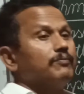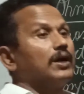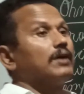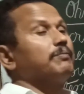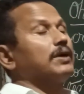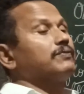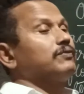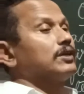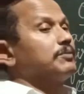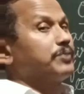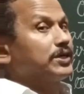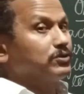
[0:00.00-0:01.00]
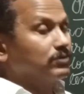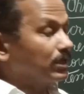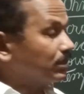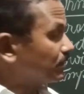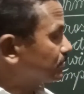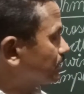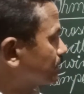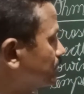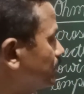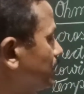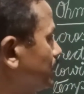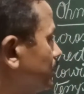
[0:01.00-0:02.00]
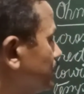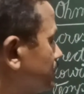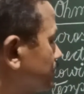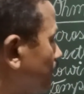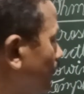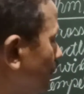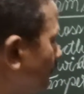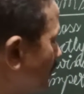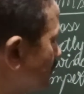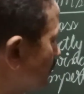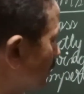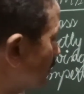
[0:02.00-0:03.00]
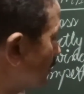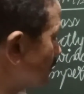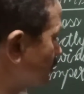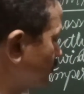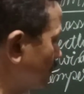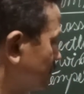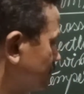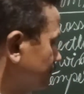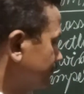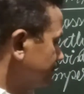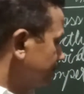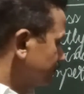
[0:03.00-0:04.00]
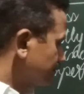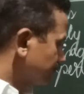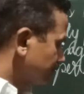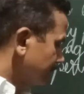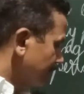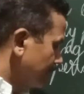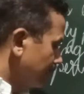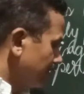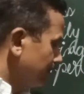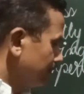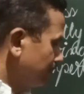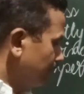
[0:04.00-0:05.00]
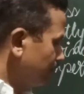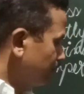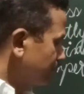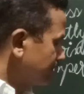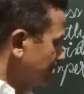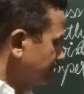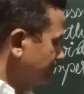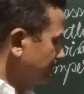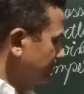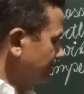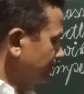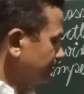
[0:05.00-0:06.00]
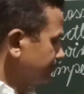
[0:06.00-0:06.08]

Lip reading: But for a particular conductor, it is always a constant. Now, we shall see here